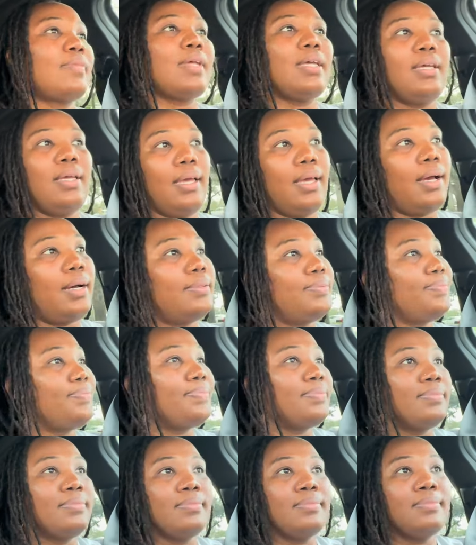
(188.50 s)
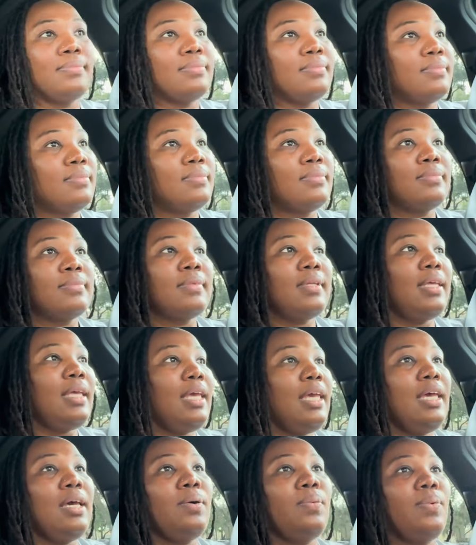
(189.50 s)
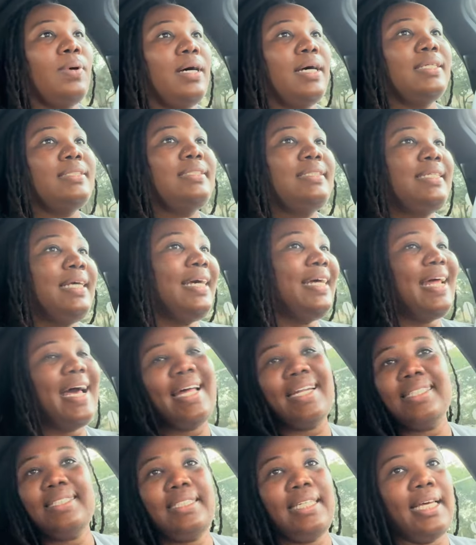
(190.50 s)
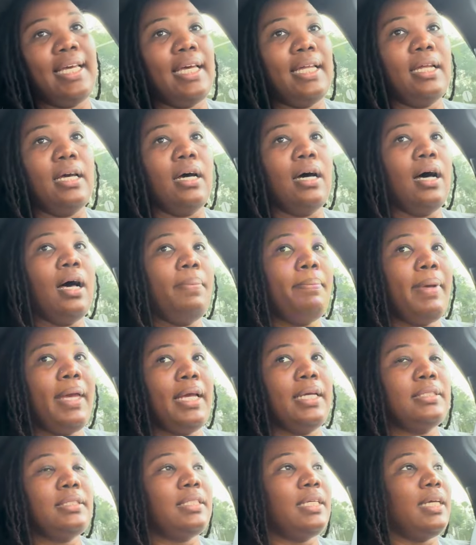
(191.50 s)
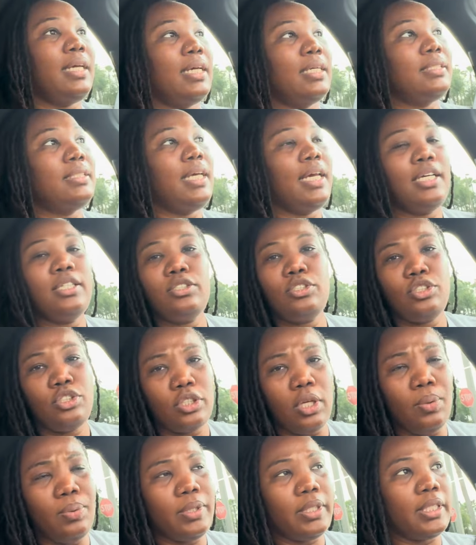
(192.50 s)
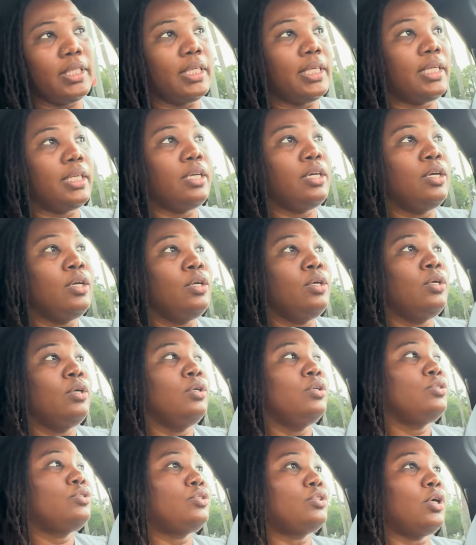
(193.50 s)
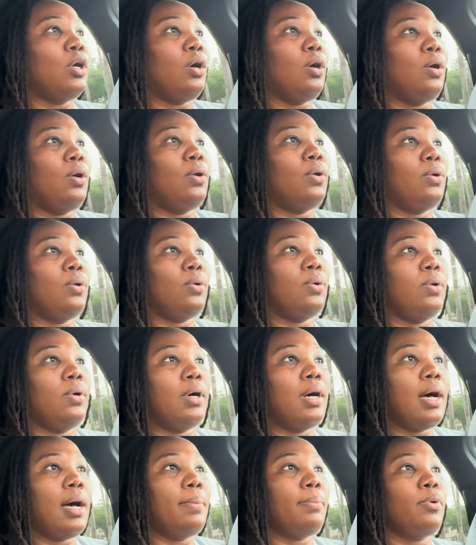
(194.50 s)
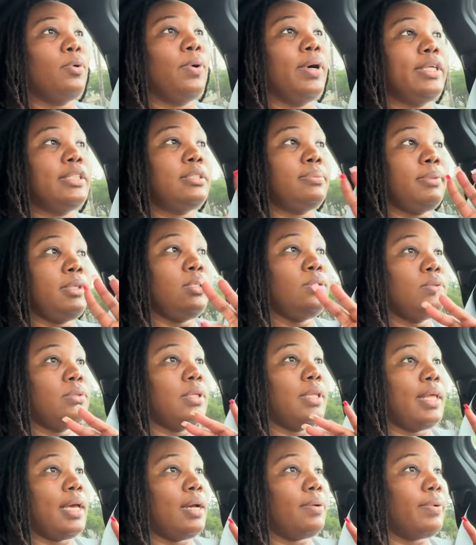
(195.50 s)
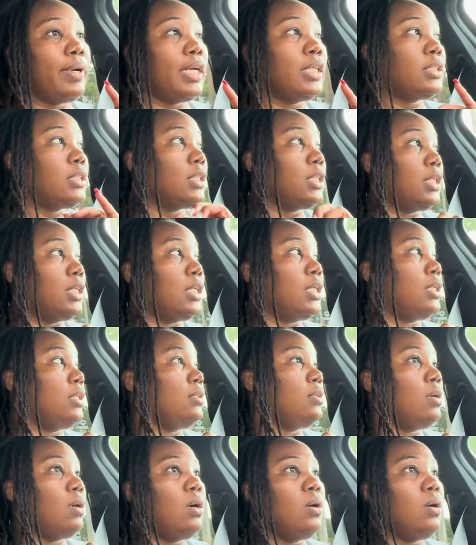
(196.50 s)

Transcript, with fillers: Yeah. It was 10 out of 10. Amazing. It tastes so good. So I'm going to be using that rice again.